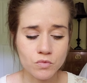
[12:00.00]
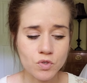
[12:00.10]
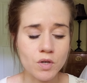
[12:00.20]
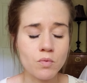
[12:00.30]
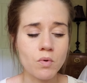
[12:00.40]

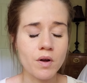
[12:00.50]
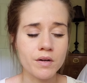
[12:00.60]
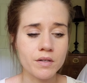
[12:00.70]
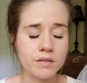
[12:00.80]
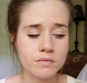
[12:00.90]
drink
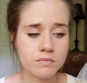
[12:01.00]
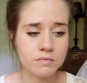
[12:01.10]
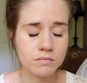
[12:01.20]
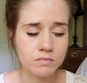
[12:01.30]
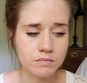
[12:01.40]
water,
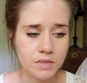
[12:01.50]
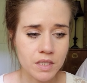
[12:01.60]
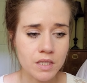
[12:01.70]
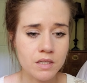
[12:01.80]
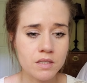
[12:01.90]

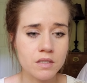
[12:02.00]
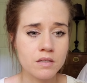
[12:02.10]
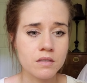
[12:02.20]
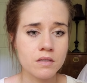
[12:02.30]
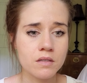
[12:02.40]
eat,
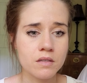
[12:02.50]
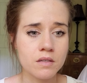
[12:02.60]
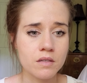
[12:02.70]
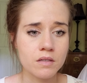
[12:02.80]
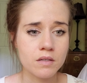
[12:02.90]

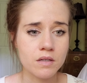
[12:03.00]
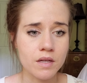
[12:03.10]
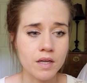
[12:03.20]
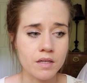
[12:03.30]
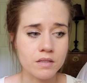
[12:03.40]

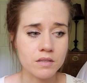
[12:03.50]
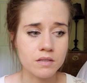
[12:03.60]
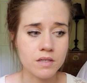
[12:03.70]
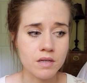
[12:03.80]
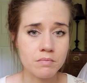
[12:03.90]
and
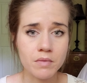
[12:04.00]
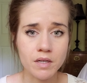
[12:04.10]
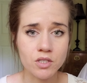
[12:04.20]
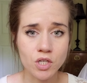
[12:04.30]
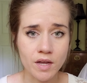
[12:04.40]
keep my
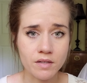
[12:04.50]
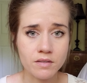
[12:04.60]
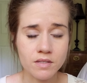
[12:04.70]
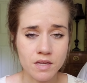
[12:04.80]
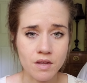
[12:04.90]
child
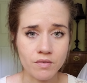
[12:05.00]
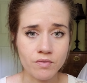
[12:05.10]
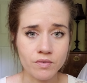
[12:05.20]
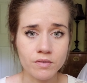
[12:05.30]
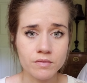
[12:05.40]
safe.